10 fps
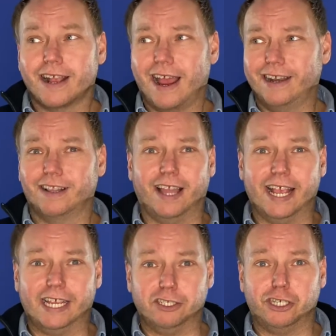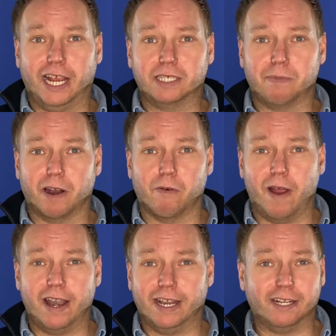Kind of like in Shakespeare
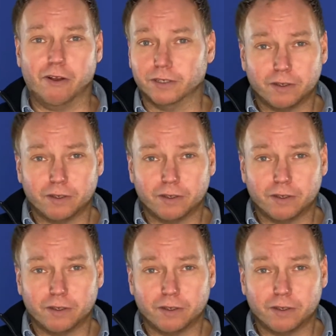when it goes,